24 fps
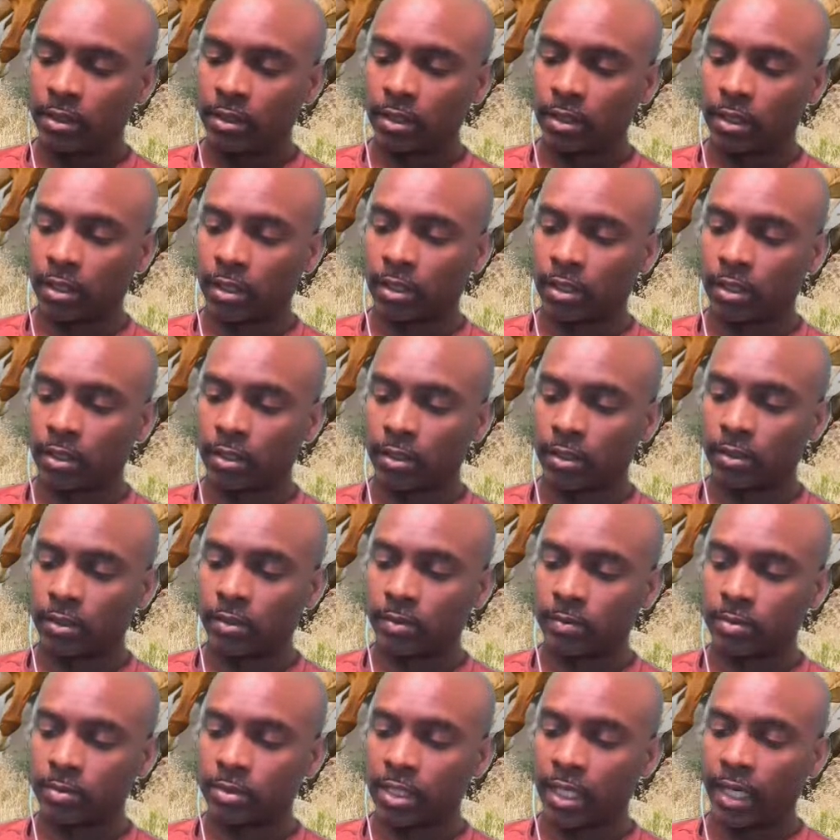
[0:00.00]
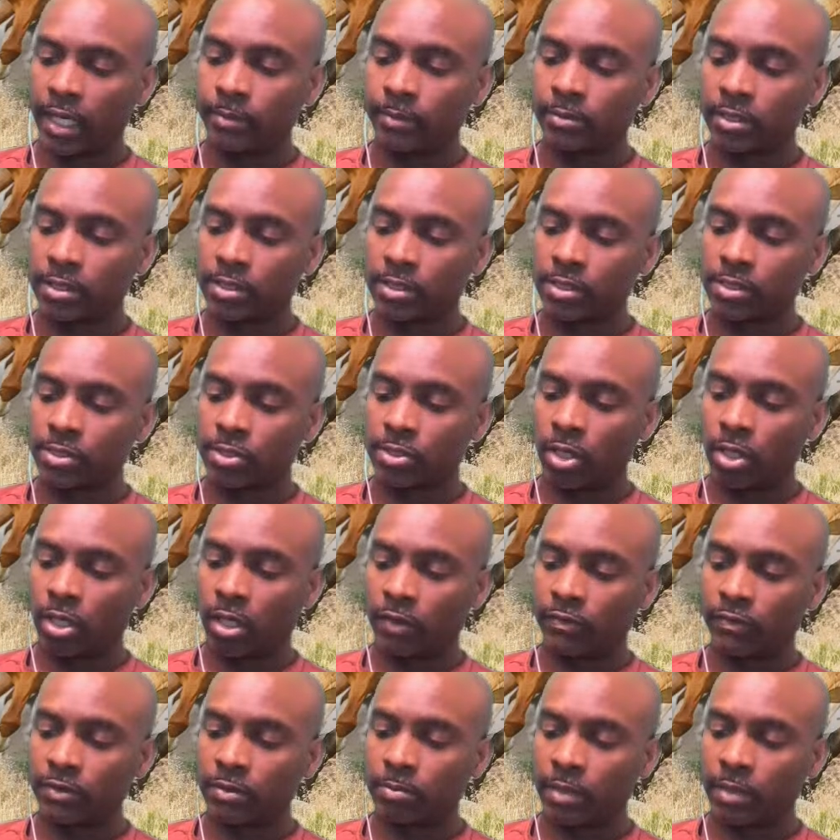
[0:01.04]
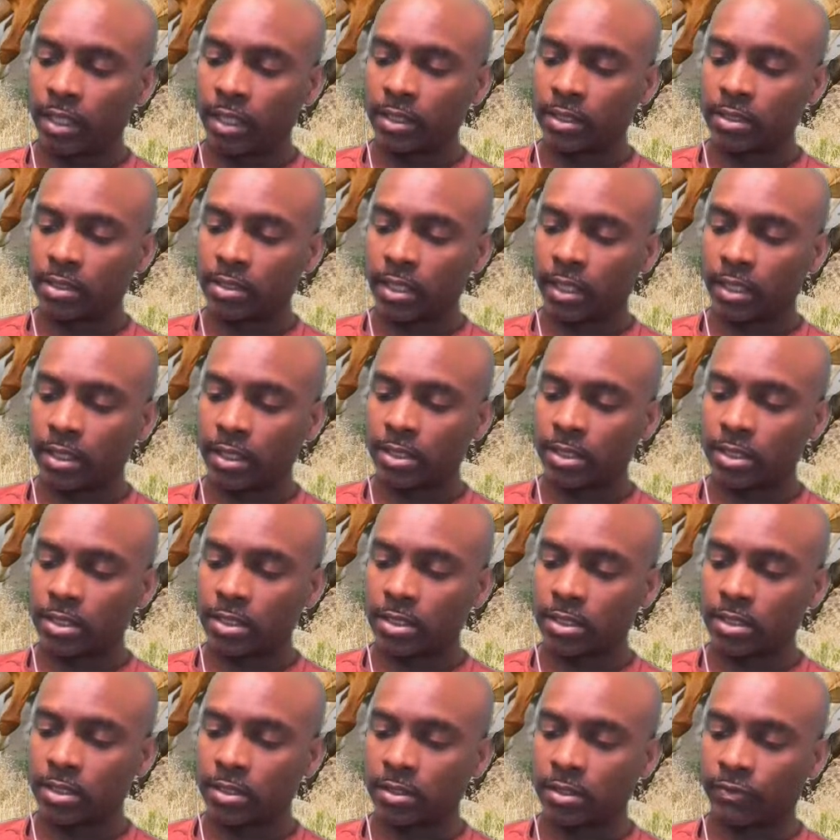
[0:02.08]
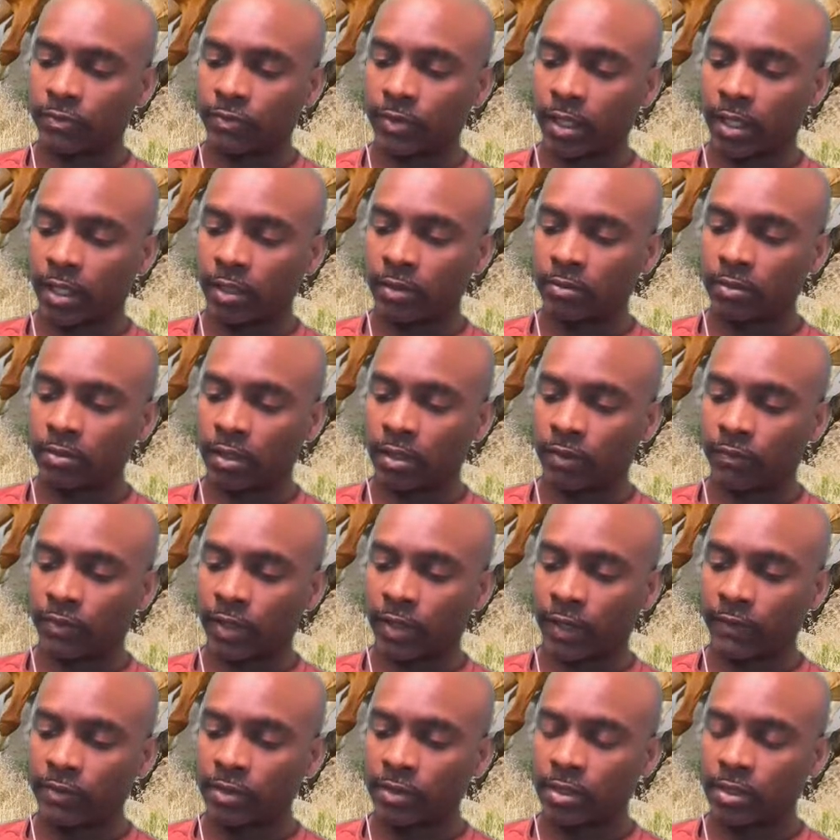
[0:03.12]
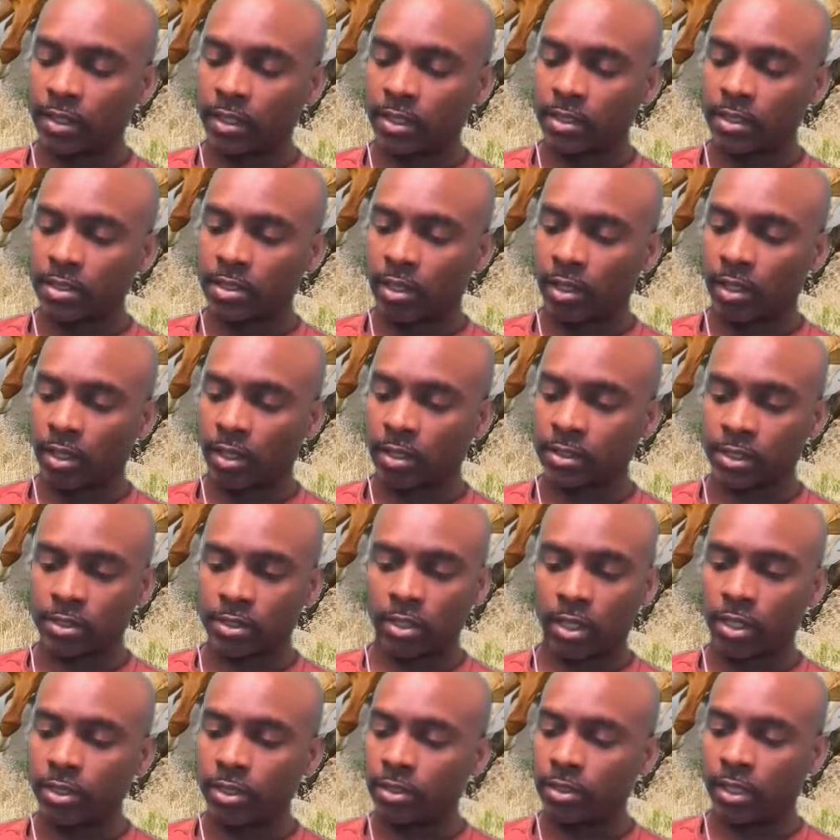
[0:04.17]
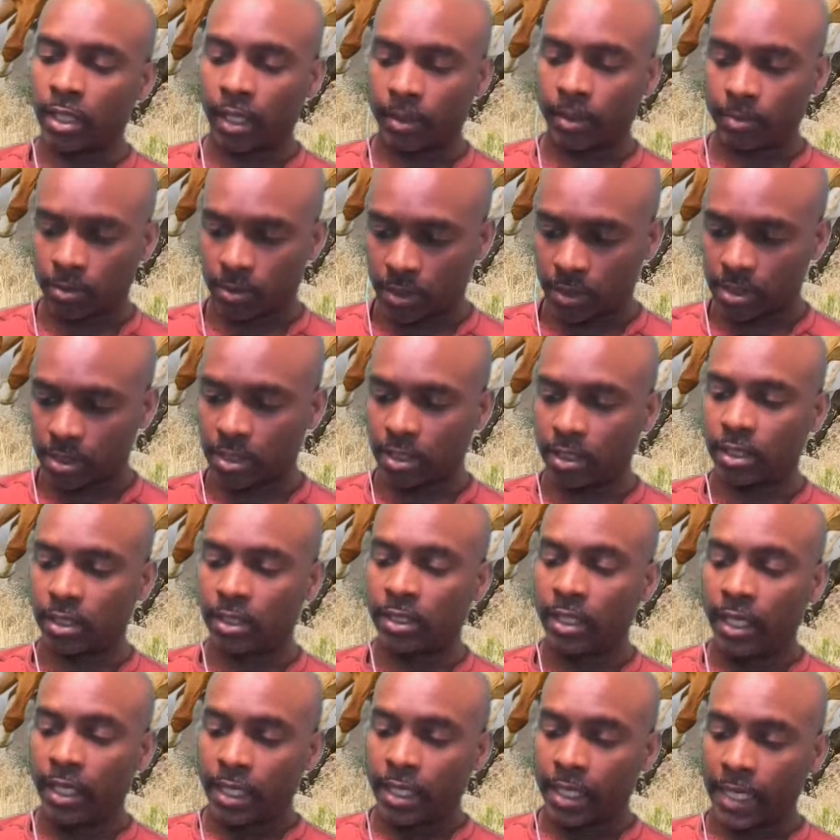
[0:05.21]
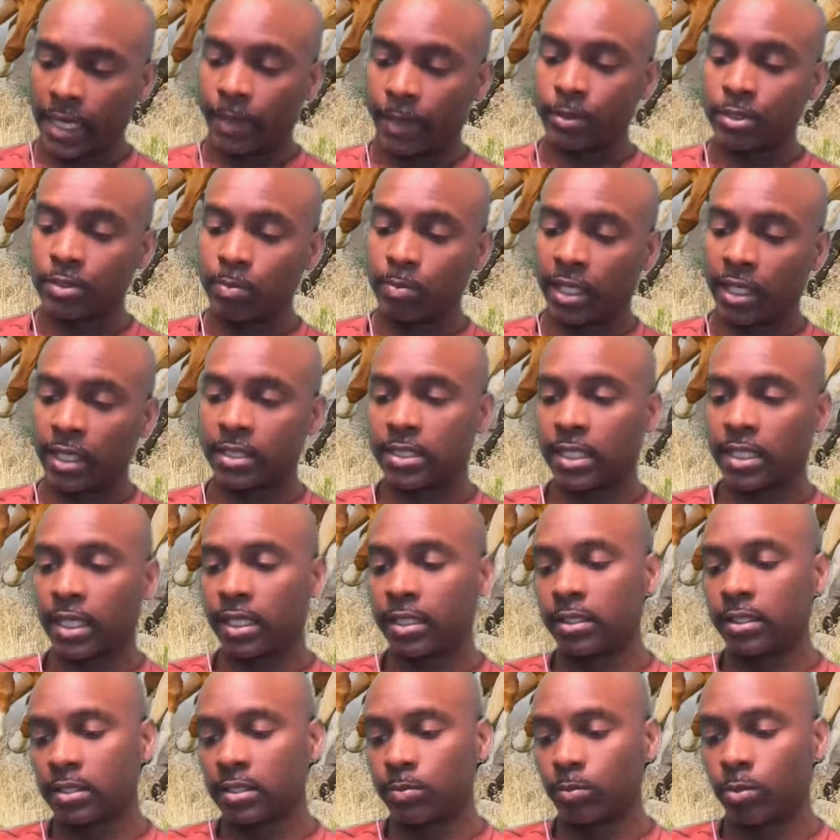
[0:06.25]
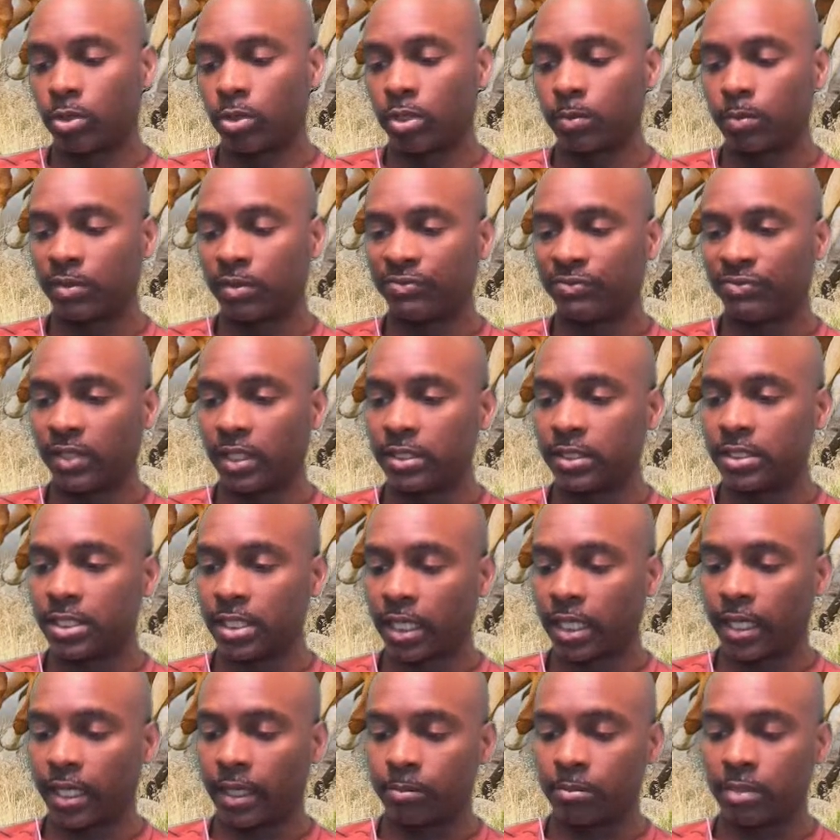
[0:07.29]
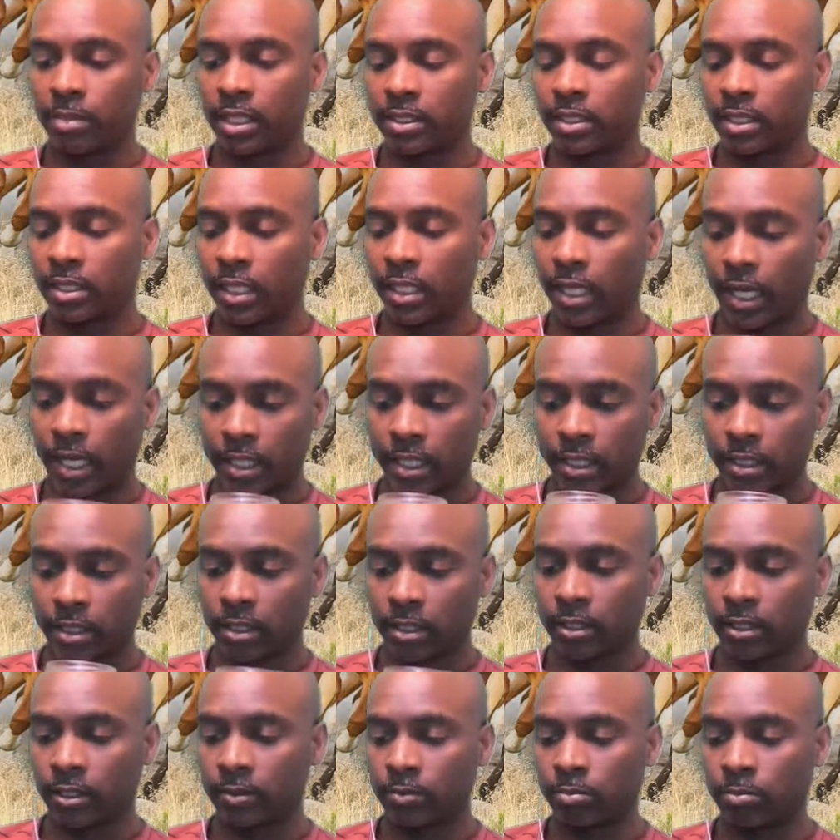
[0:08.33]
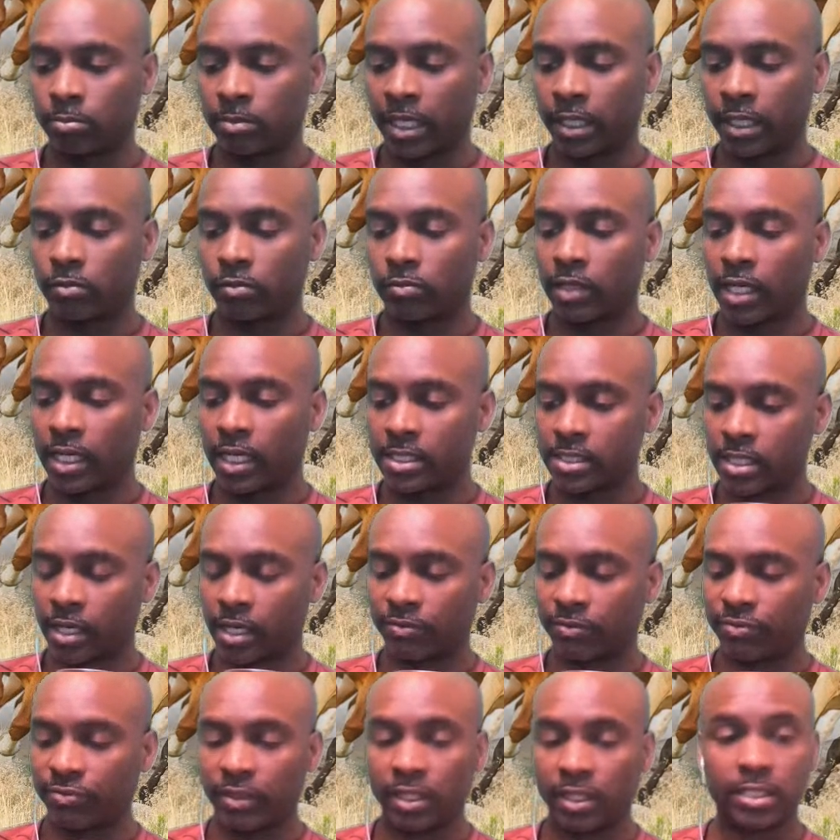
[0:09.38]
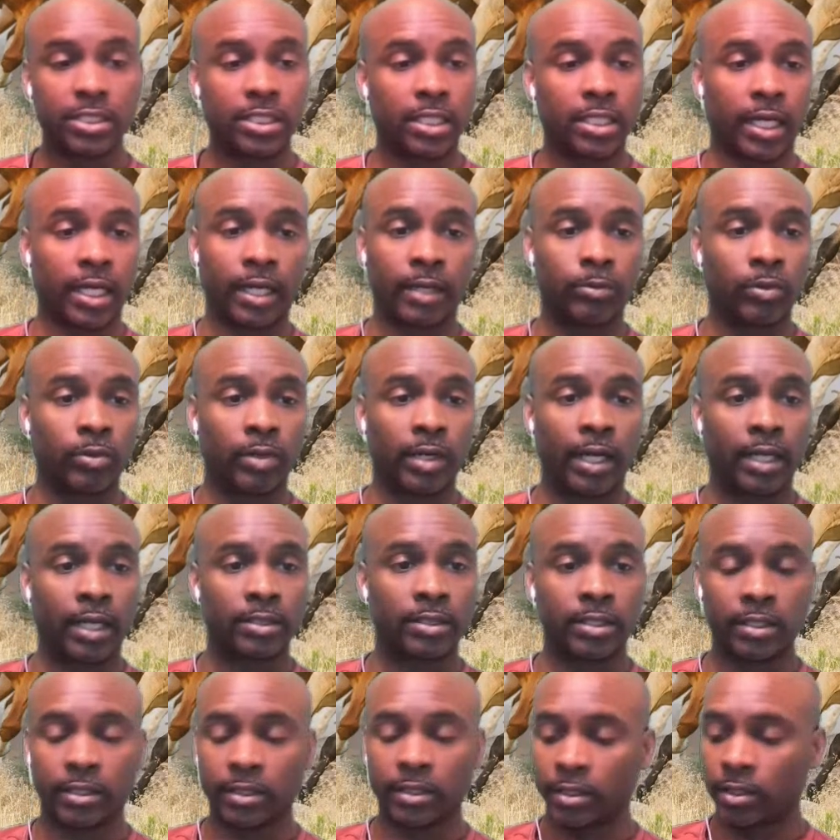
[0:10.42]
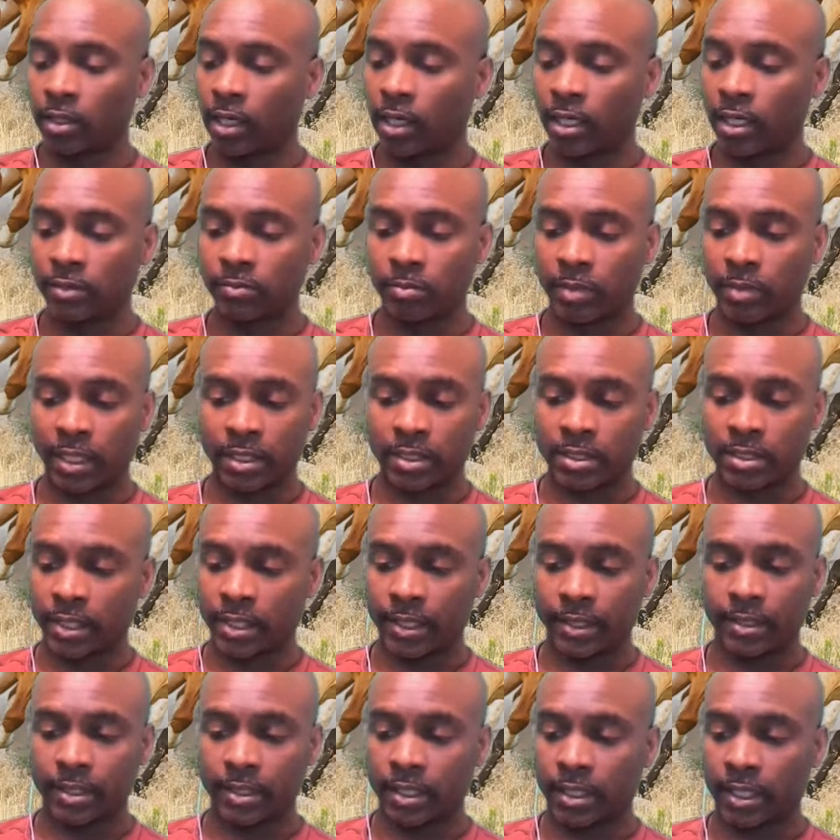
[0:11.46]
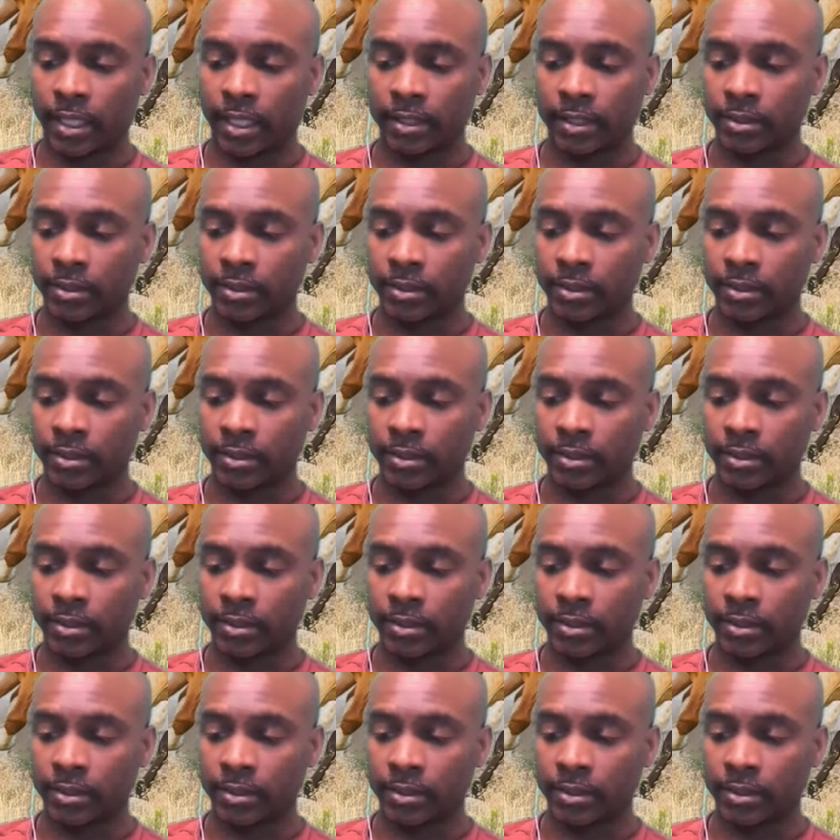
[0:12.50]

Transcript: Time to dissolve in meditation if everything is lost. That's all. Yeah, Christine. And I was meditating this morning with fungi. I'm about to get out of here. Mycorrhizae fungi. We're out there in the garden meditating together,